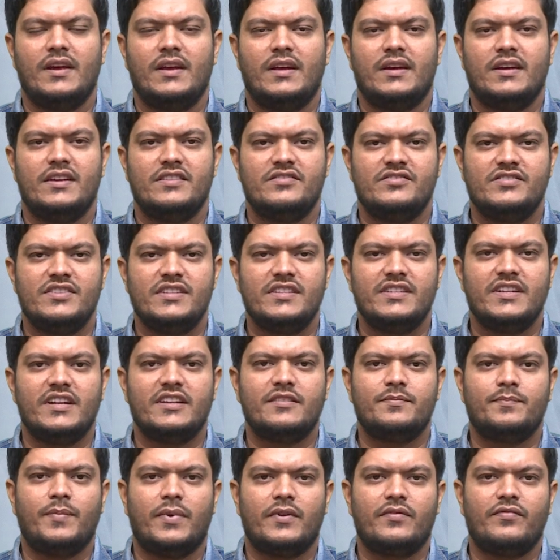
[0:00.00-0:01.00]
Engineers
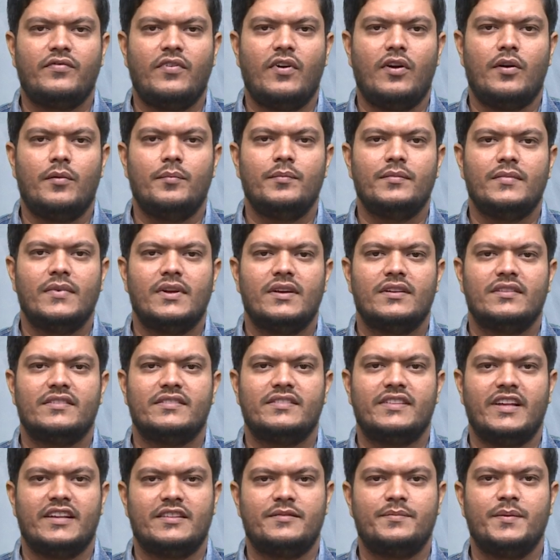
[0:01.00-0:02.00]
perform
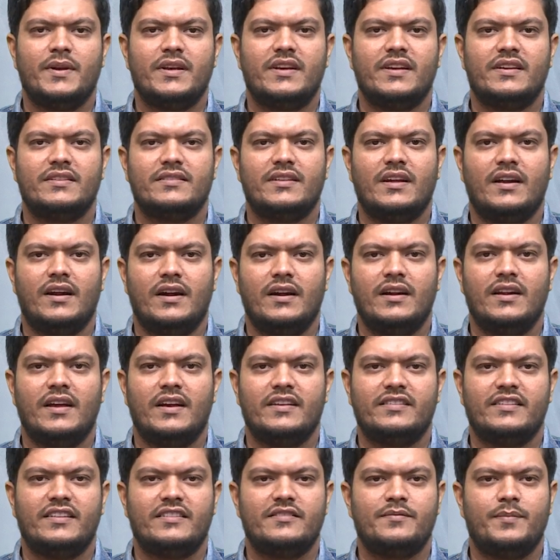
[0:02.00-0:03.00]
seismic hazard
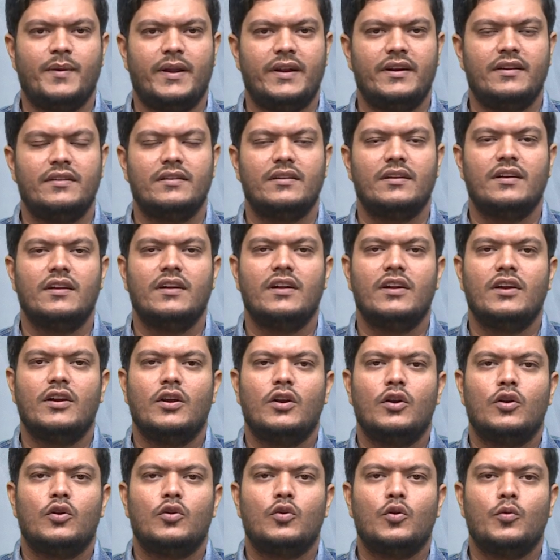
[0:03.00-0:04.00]
assessment
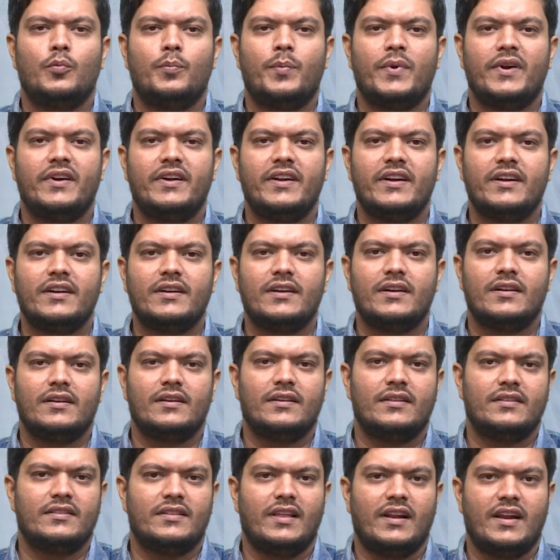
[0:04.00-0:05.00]
to predict
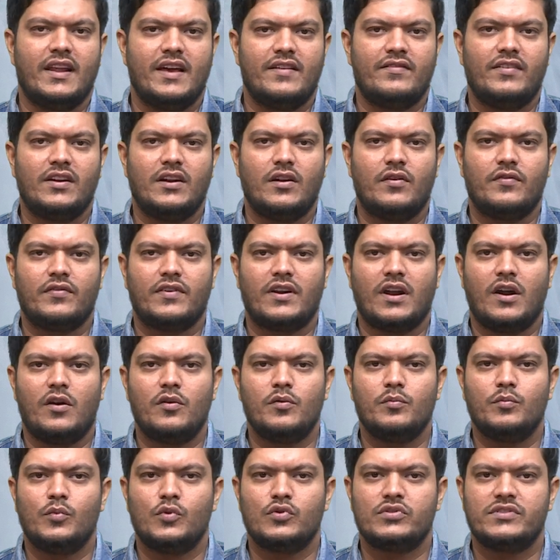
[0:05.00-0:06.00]
the level of
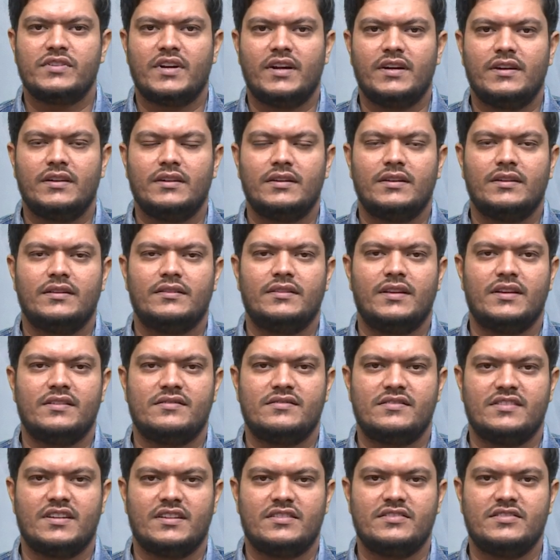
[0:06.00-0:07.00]
ground motion the
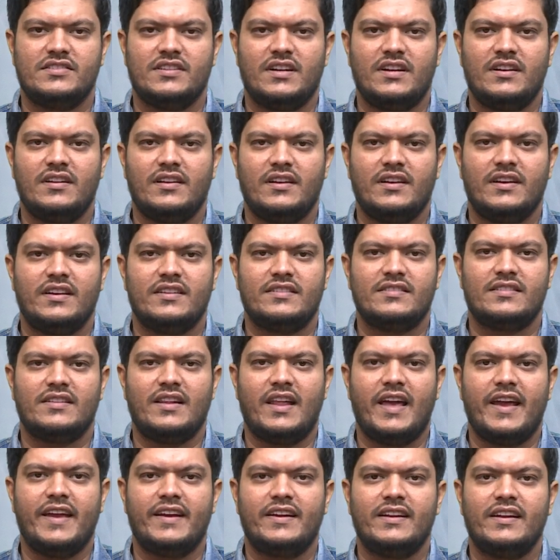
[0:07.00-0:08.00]
structure is
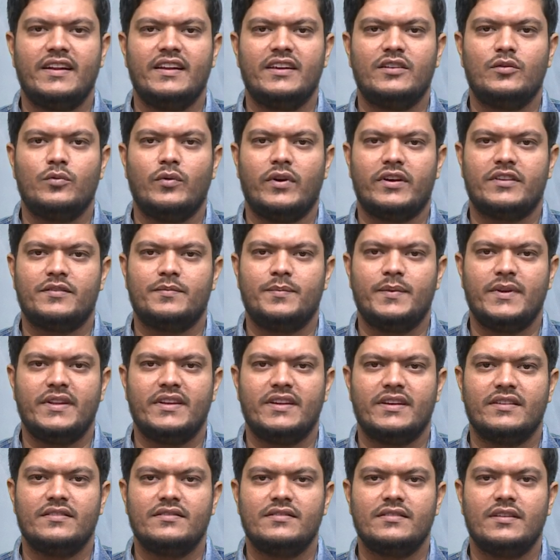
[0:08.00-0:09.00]
likely to
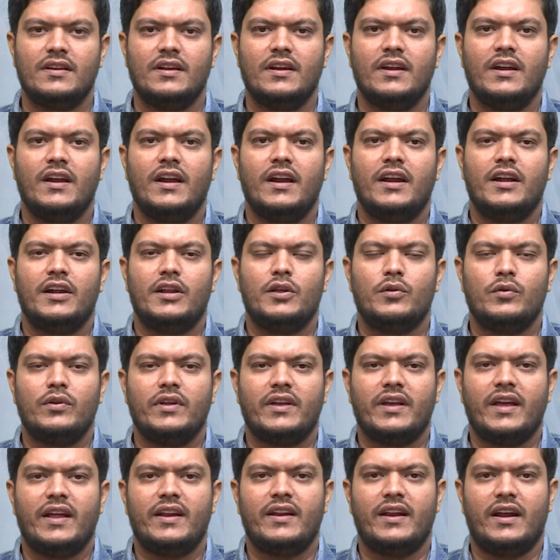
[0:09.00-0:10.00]
experience
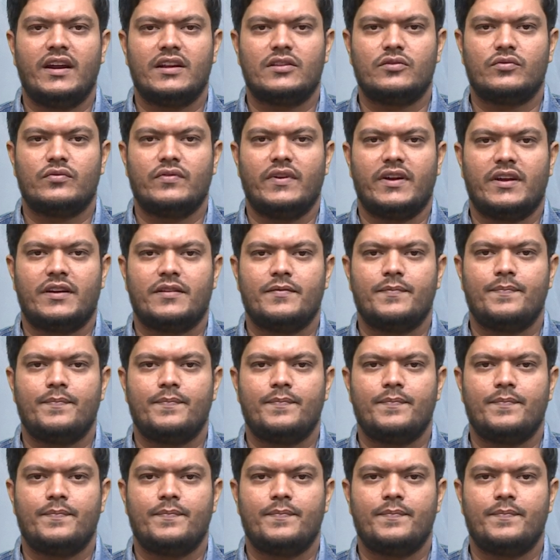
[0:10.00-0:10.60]
during an earthquake.